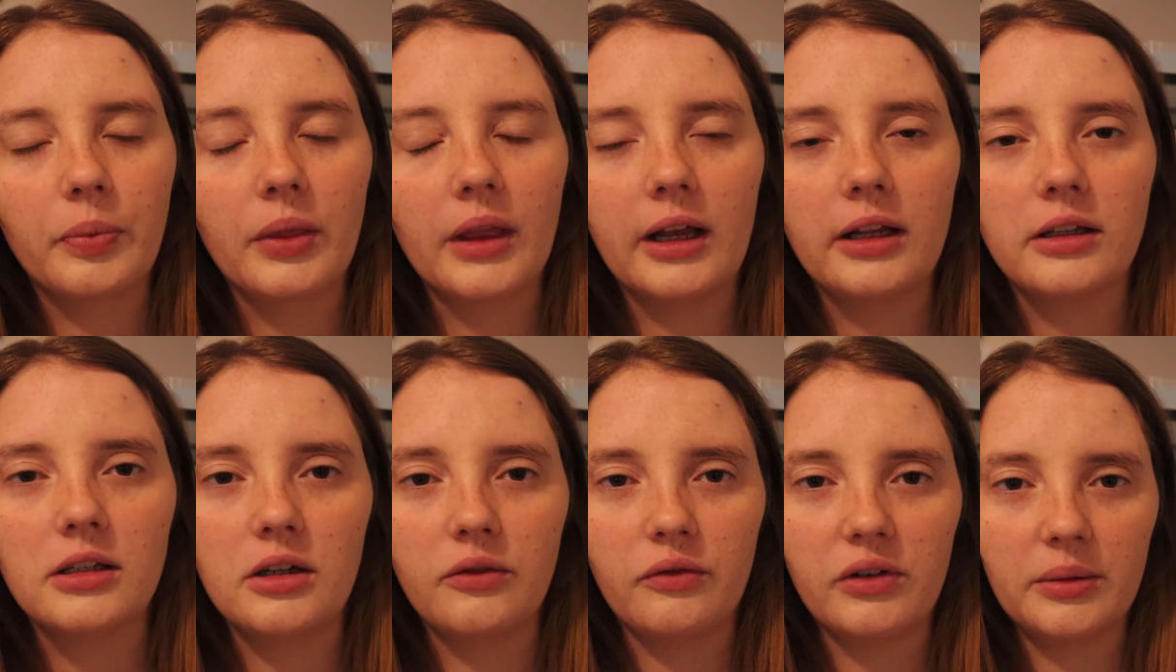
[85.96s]

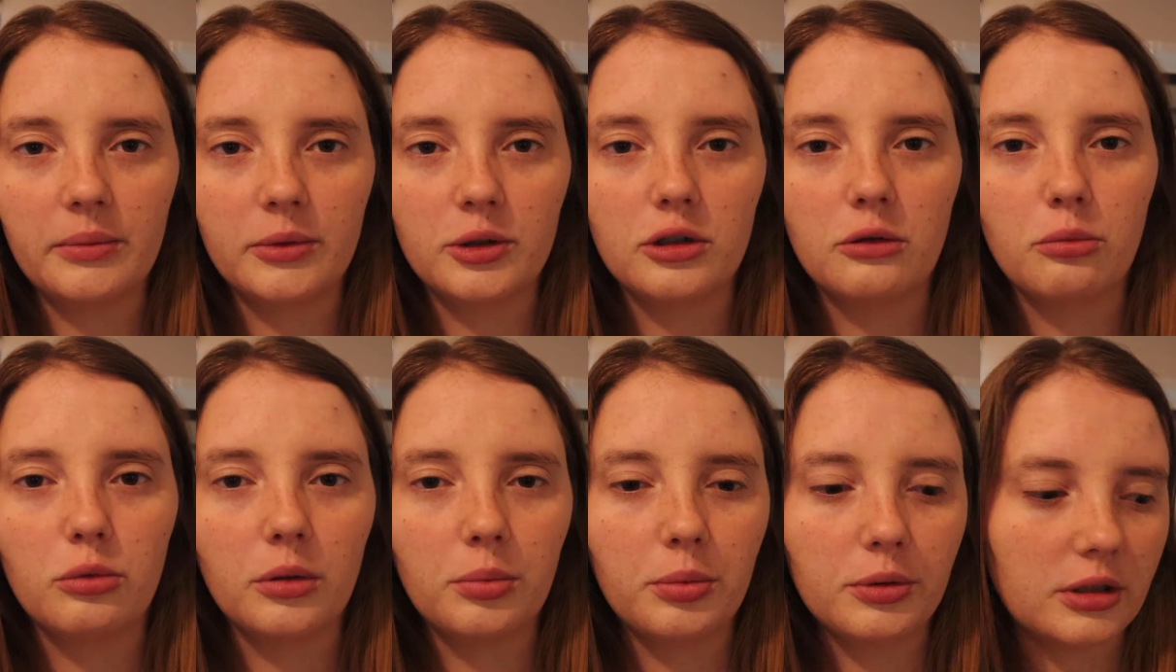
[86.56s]
anti-inflammatory
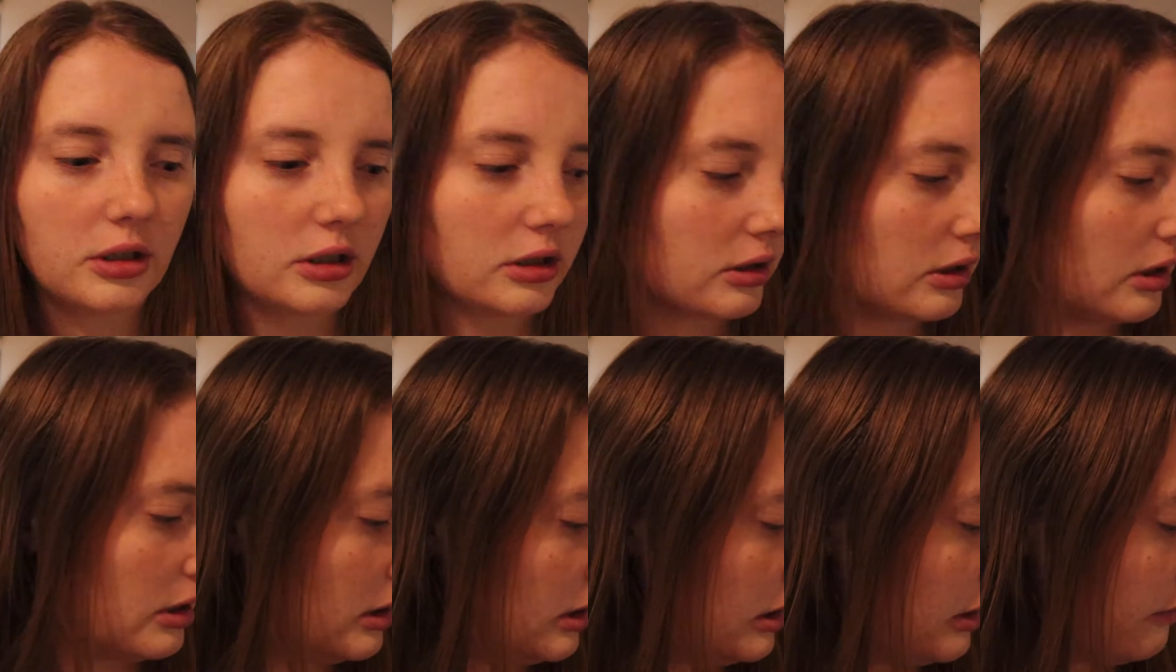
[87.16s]
properties
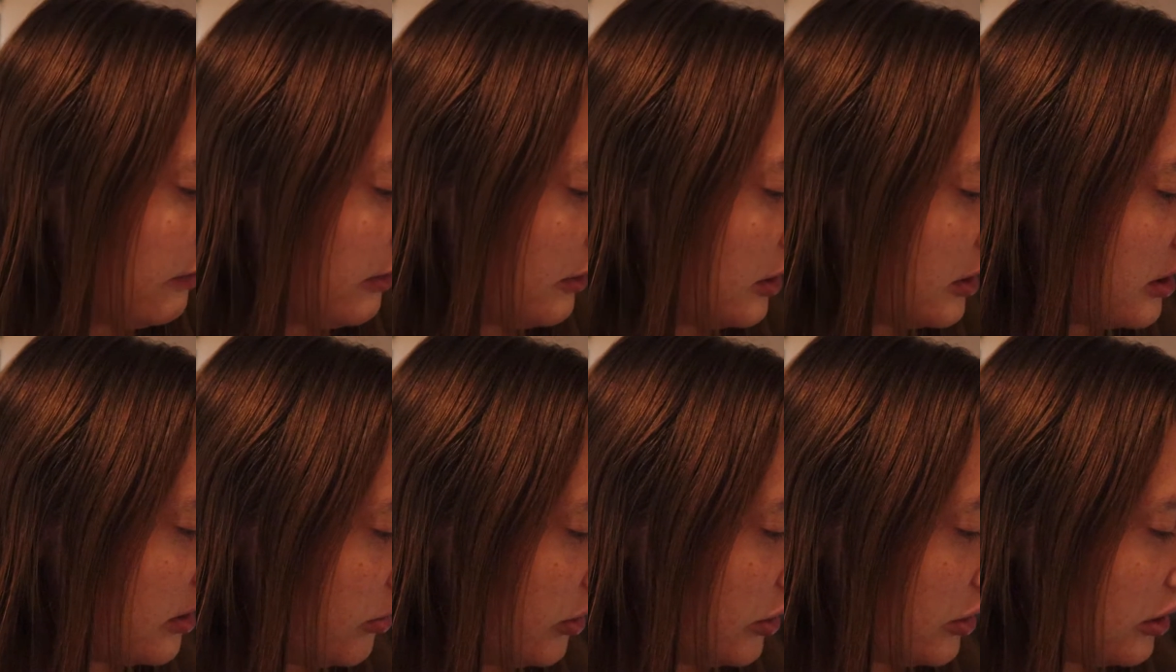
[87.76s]
very
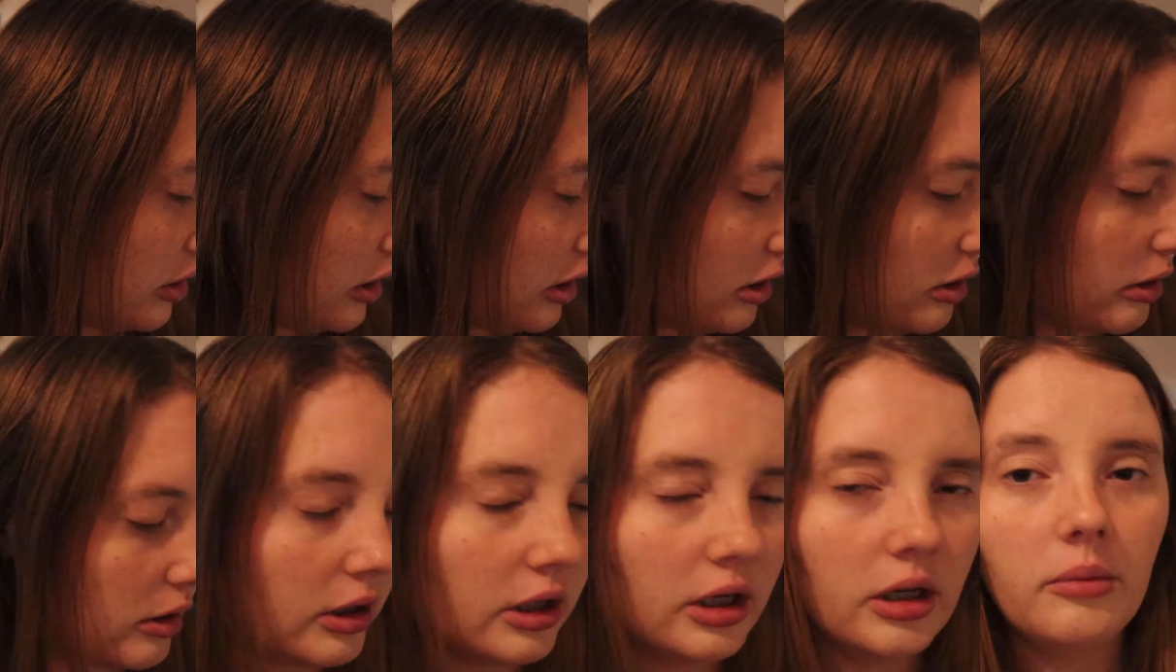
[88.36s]
similar to
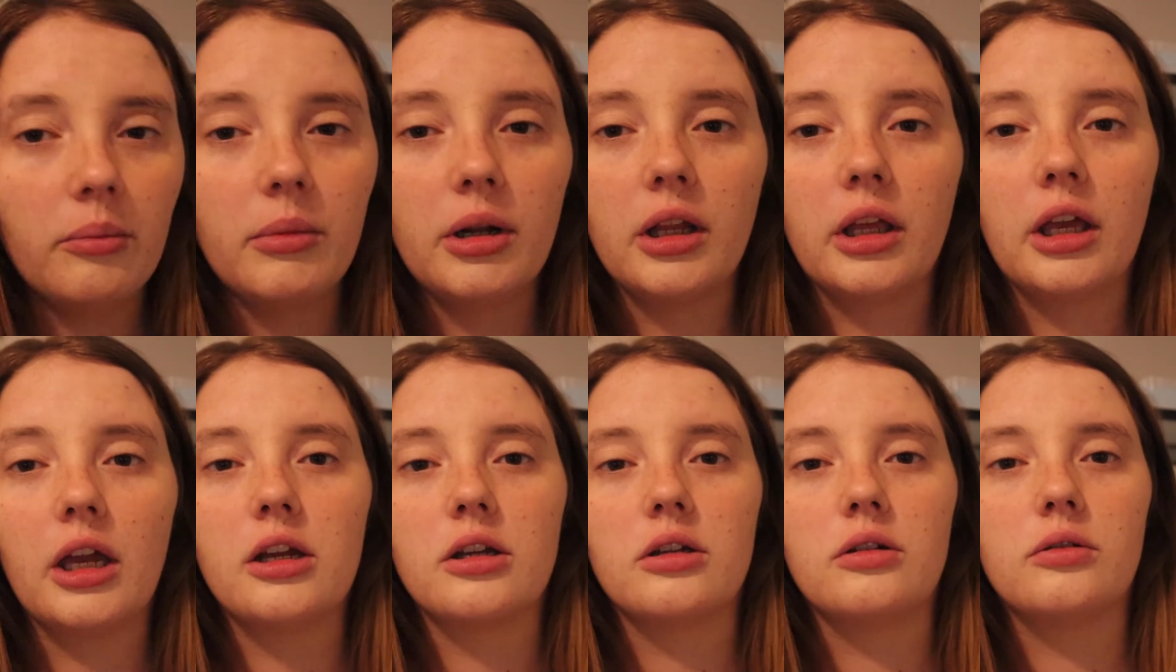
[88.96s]
her
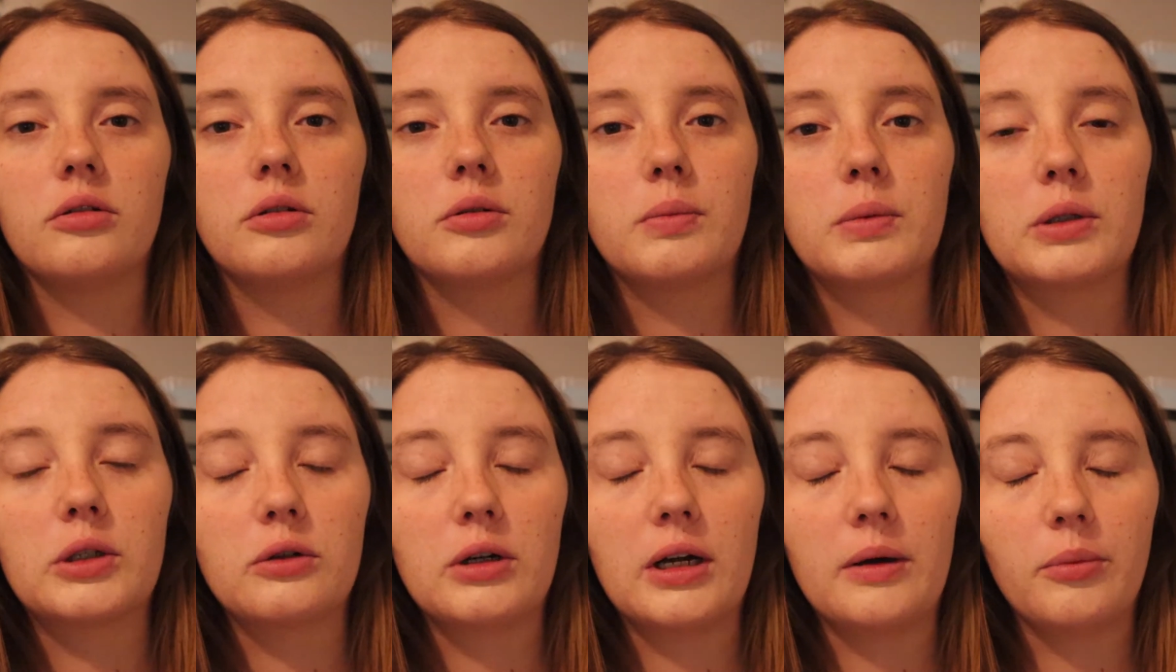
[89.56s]
medication just
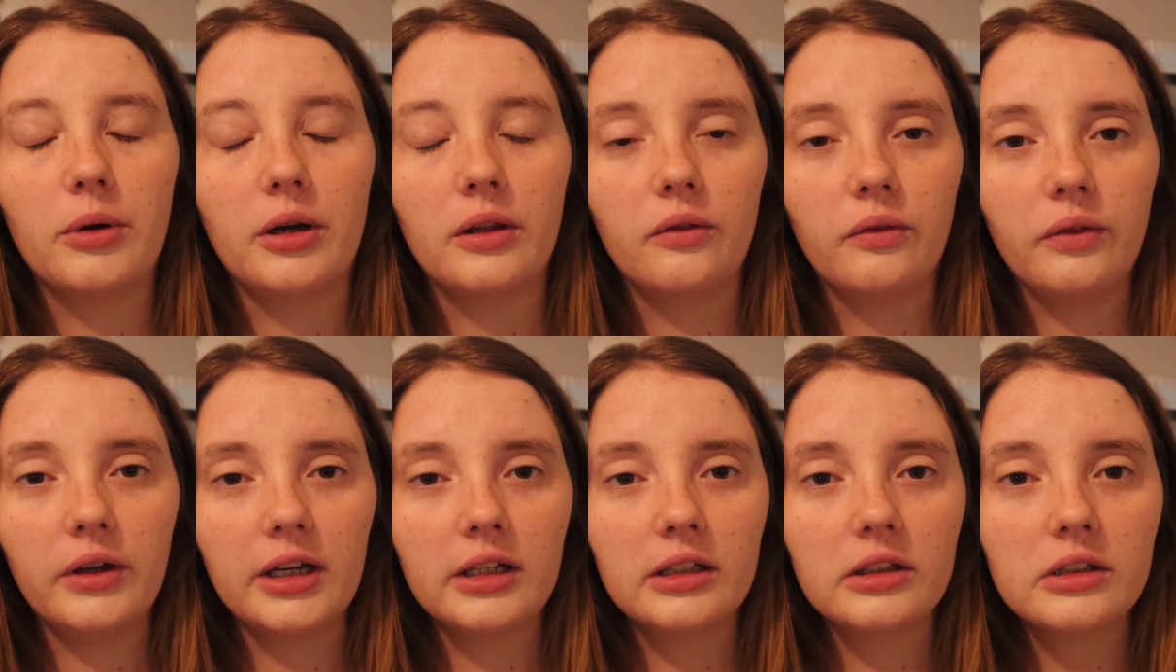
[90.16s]
prescribed by the
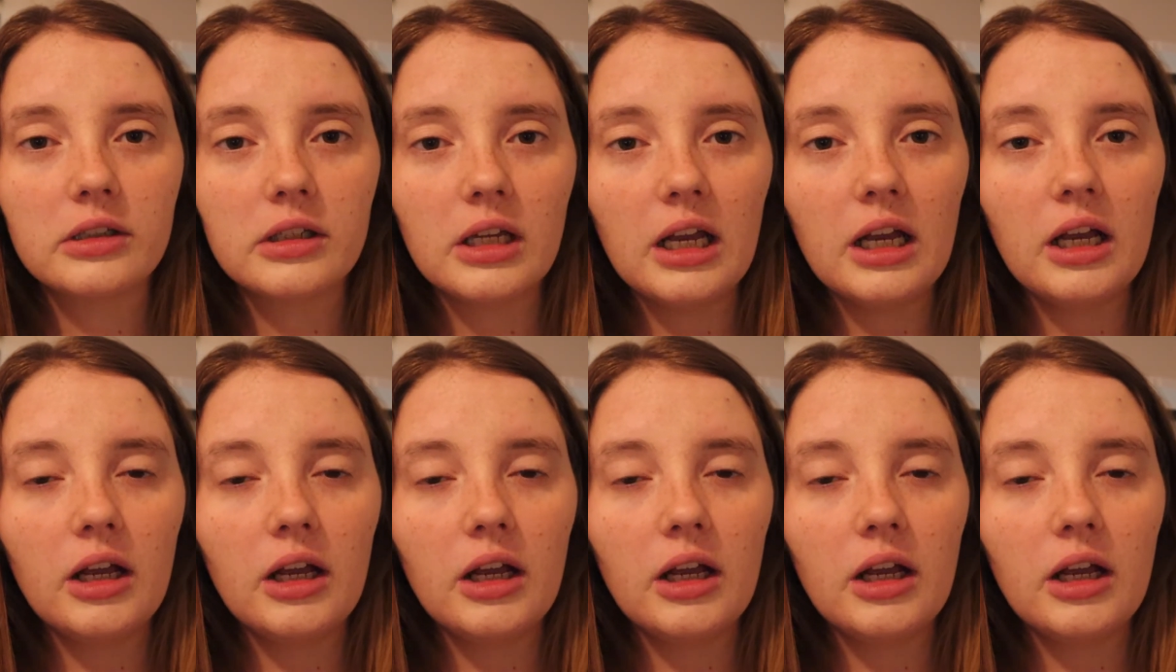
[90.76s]
vets,